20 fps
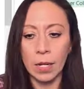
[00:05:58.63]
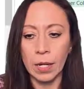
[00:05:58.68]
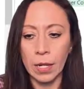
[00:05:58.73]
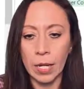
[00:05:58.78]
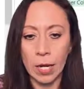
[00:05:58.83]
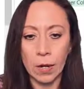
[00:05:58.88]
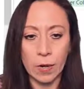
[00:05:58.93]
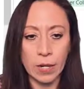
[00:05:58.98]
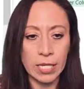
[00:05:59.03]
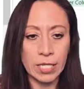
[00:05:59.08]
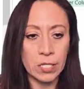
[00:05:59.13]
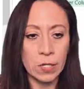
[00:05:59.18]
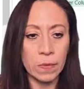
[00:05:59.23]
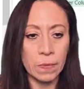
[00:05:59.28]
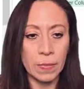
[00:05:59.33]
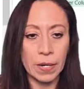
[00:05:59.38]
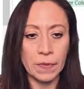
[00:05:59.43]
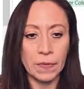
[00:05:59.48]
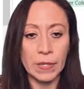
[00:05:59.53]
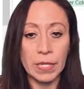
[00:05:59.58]
Now let's
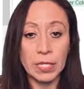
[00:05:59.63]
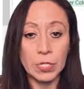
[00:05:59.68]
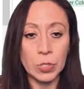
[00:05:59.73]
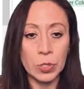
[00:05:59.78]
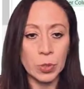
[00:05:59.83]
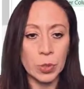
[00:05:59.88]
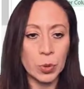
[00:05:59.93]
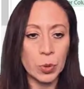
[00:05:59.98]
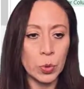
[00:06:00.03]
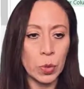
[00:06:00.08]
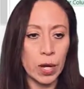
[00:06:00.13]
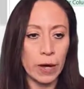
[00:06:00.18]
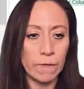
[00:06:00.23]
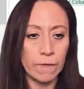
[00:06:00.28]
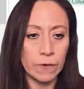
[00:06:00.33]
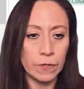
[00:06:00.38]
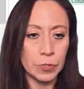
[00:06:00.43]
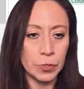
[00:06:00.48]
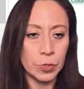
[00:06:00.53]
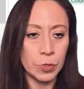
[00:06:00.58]
convert this to a
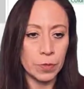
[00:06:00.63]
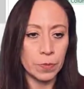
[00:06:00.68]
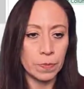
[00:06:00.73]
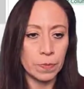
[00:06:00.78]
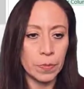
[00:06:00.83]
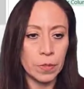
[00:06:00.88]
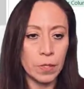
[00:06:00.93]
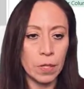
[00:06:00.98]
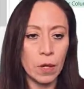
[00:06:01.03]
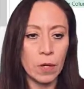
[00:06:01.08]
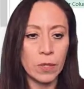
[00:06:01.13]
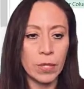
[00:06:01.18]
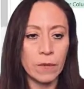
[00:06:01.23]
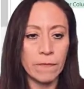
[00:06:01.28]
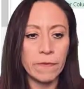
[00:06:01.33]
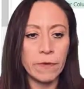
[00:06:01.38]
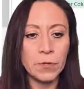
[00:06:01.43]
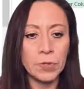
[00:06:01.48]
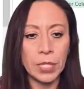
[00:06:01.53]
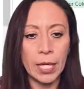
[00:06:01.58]
function. On
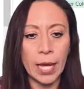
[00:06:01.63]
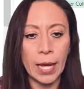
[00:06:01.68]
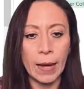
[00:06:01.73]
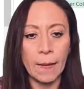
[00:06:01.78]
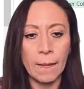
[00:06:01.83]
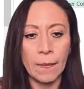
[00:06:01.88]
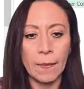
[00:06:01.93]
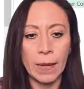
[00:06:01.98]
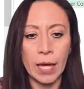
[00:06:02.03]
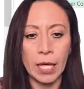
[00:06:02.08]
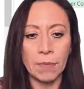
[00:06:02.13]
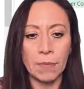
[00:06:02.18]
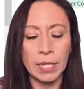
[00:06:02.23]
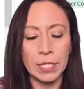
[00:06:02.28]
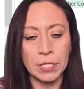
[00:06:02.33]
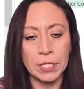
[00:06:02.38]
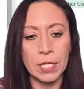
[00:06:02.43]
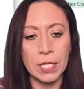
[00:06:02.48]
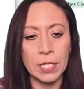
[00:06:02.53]
the View tab, Advanced